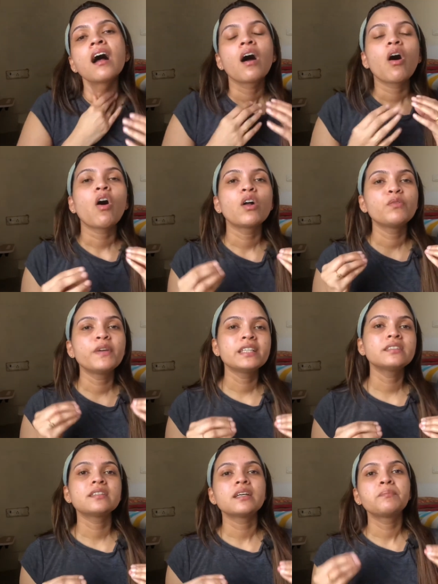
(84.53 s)

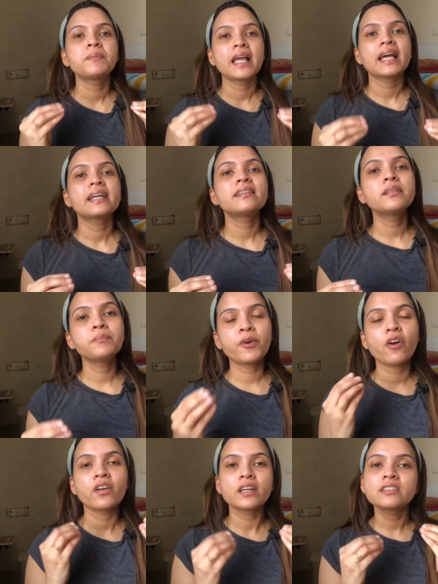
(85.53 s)
always apply the
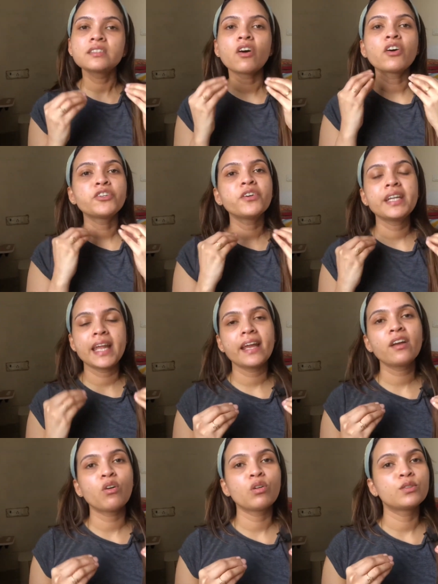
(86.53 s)
products on your
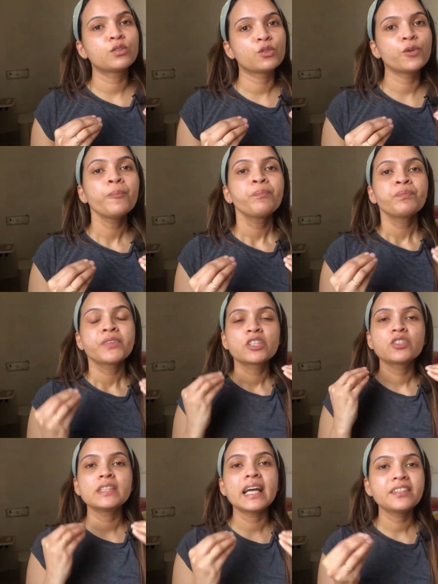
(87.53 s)
neck also
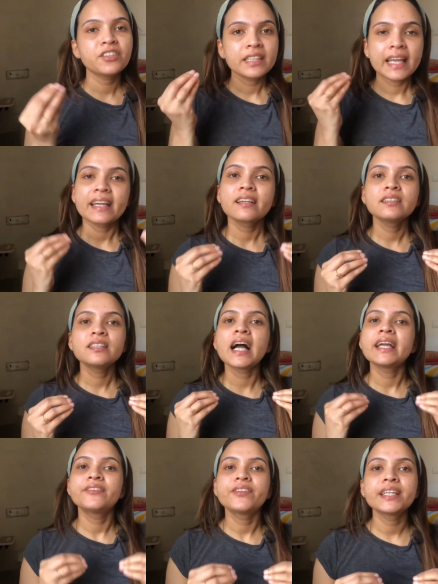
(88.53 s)
so that your neck is
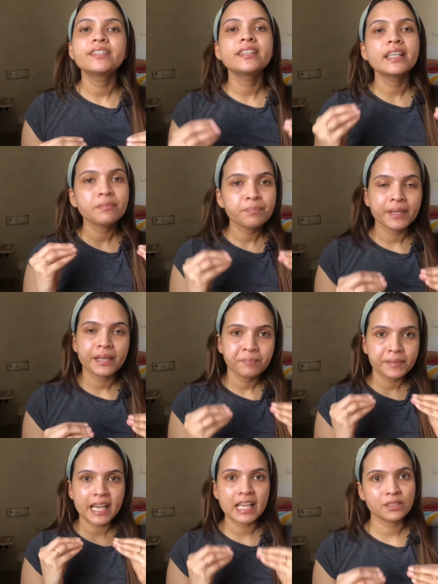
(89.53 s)
hydrated and
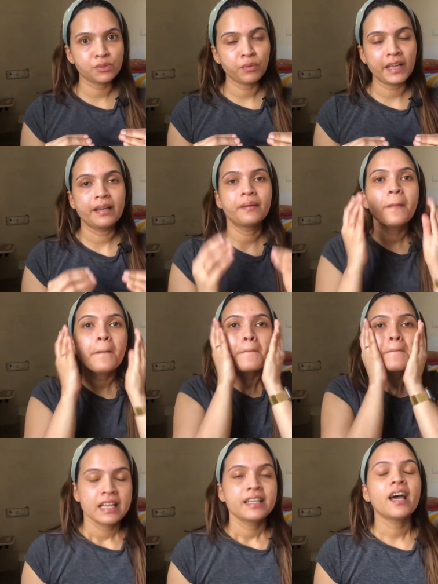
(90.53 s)
prepped as well
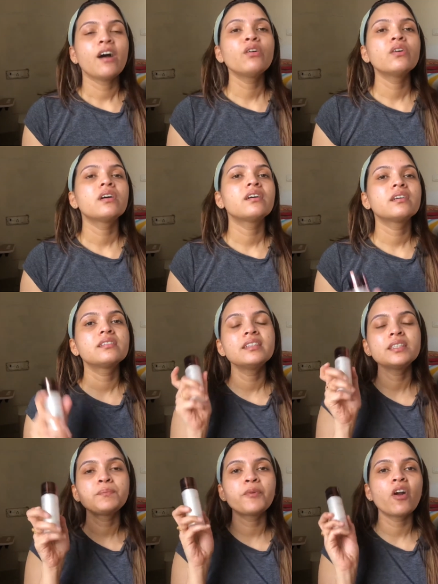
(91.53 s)
now uh,
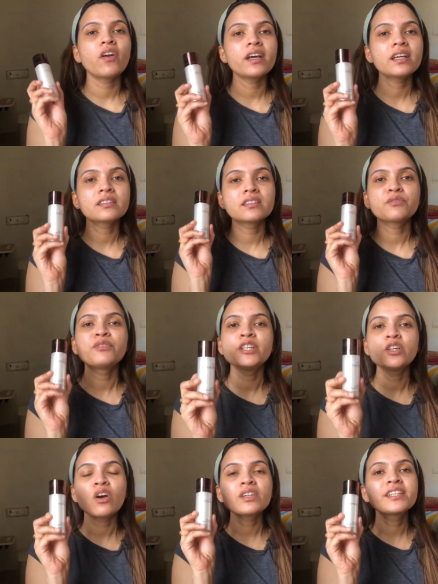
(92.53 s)
this product will
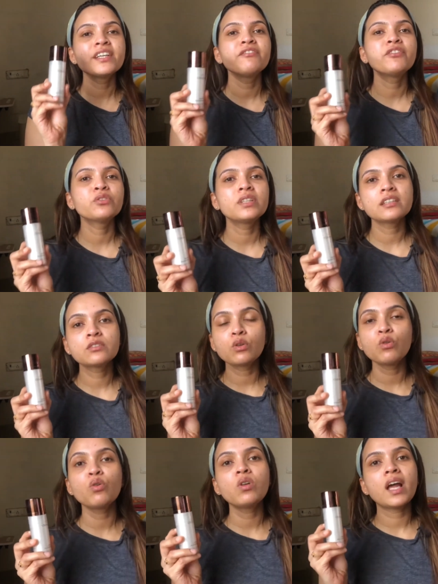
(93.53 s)
not give you that
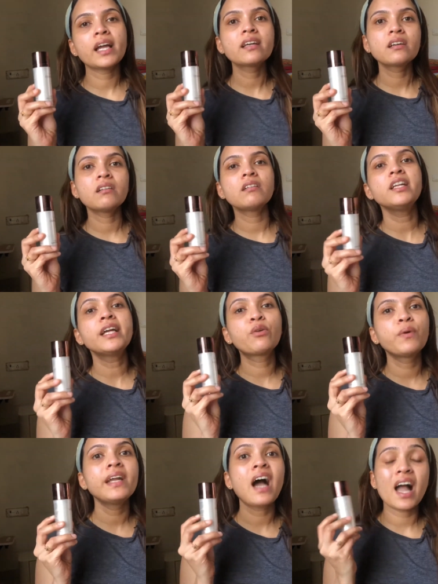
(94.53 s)
glow like a
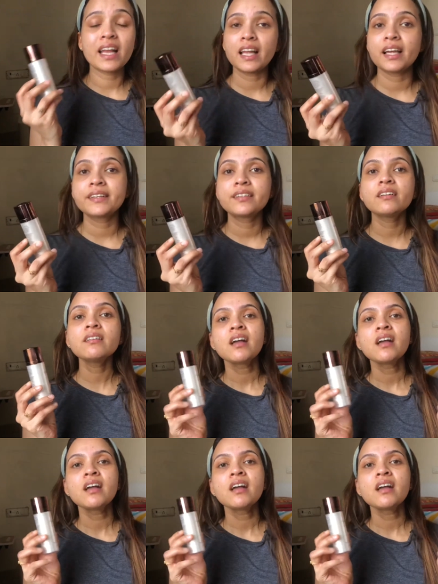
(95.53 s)
liquid highlighter